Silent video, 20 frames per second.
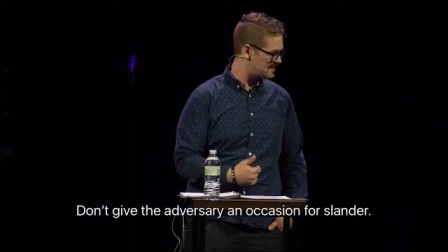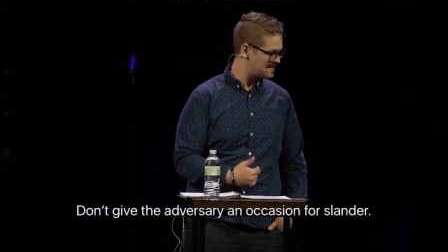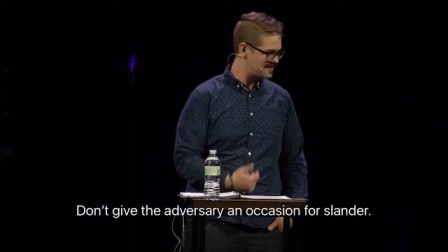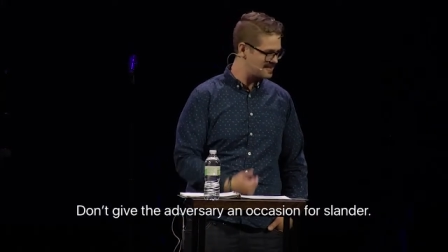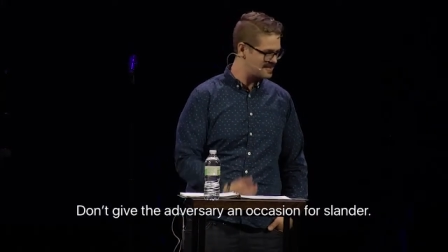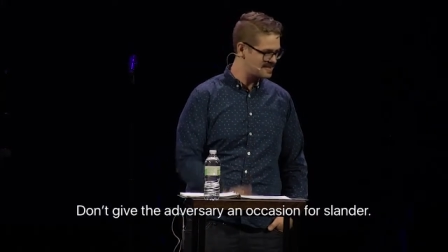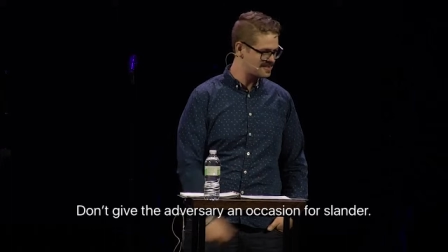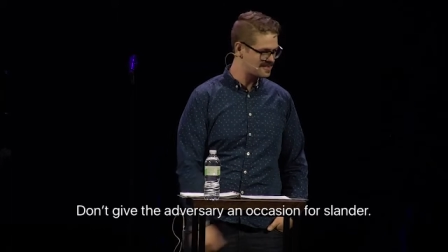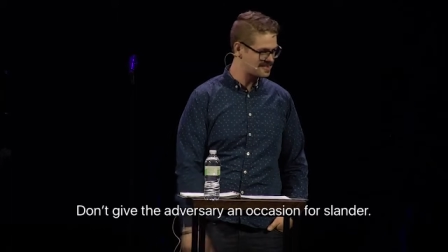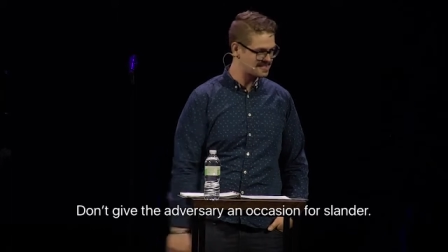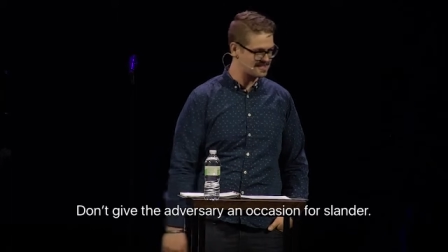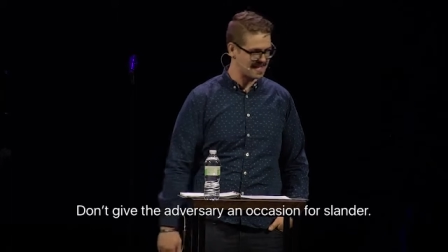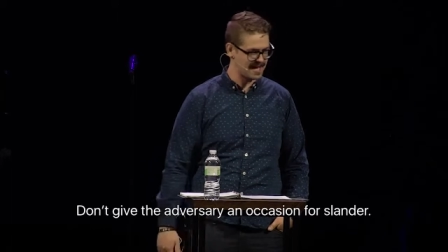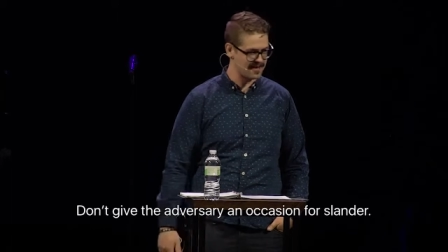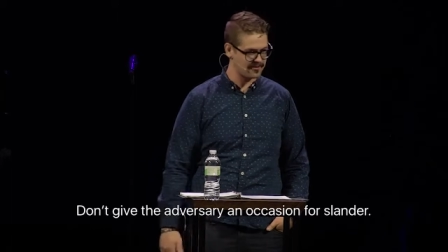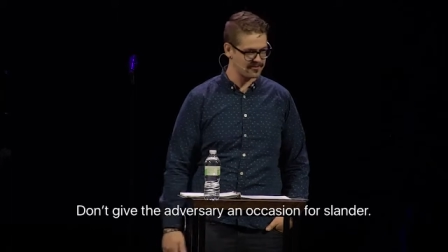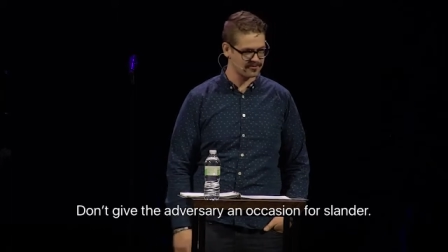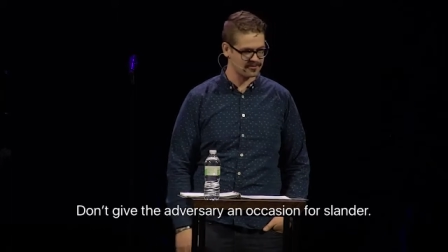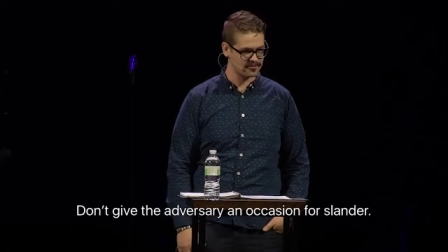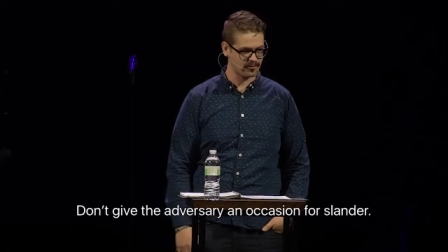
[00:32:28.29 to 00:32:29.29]
This is
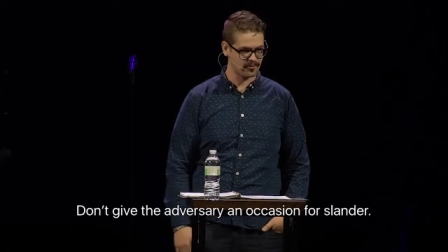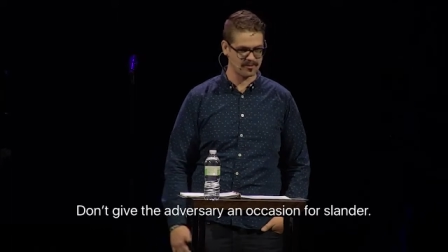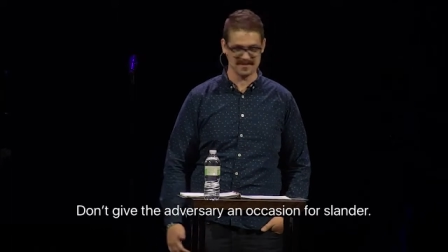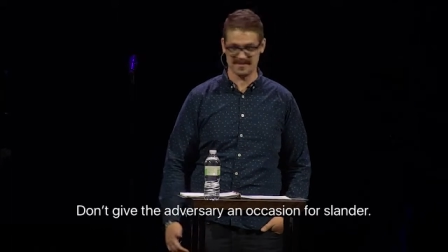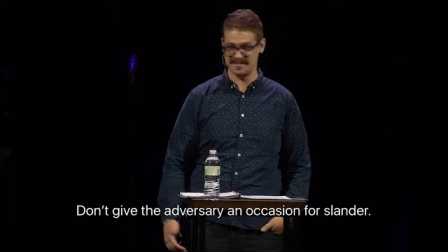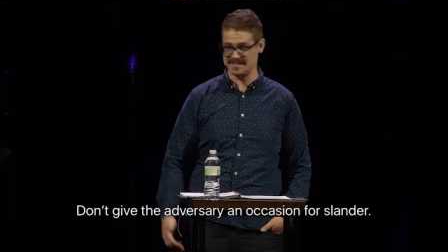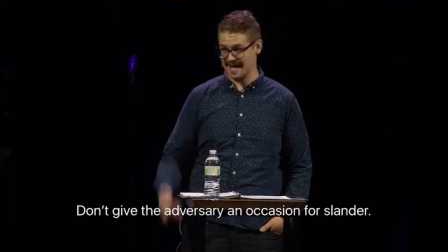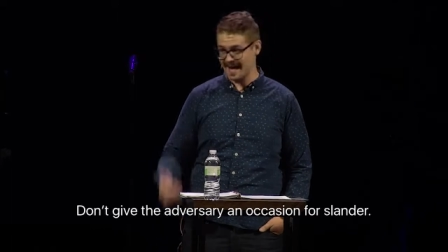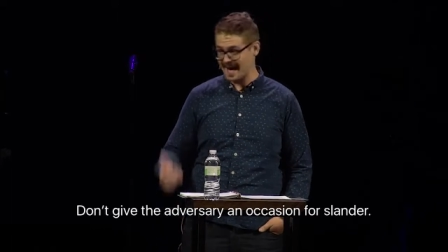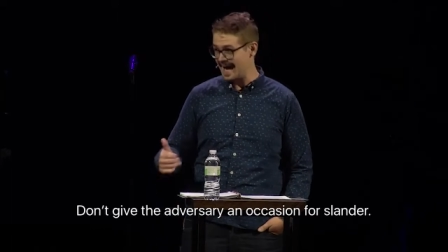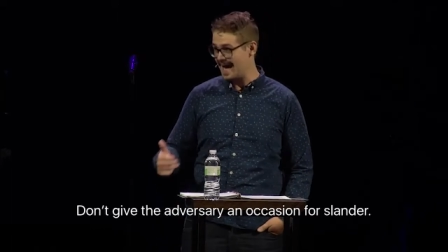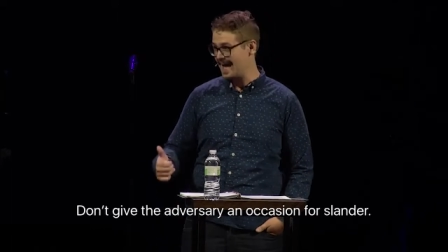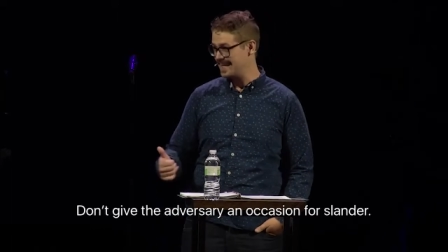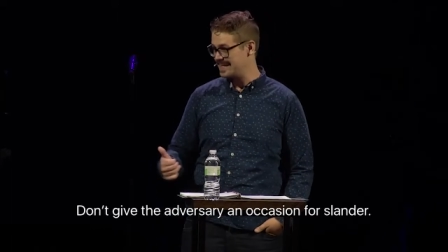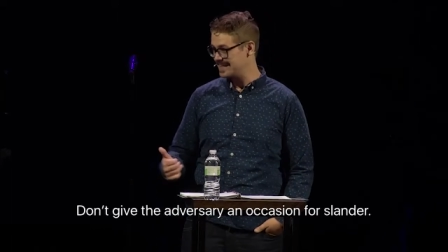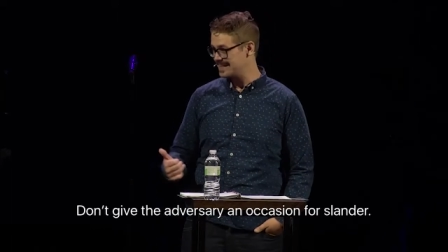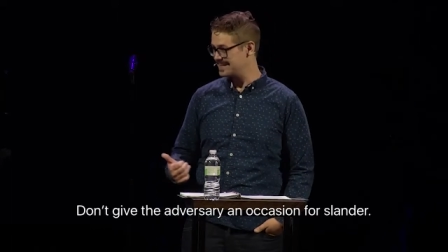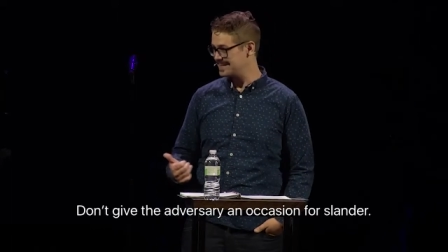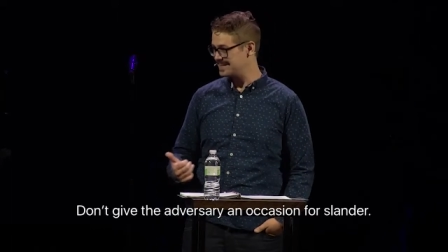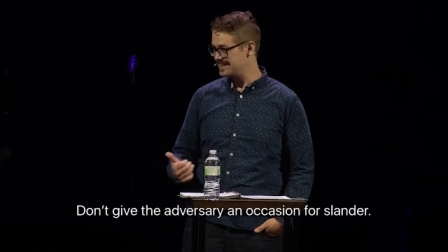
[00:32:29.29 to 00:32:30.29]
slander towards God.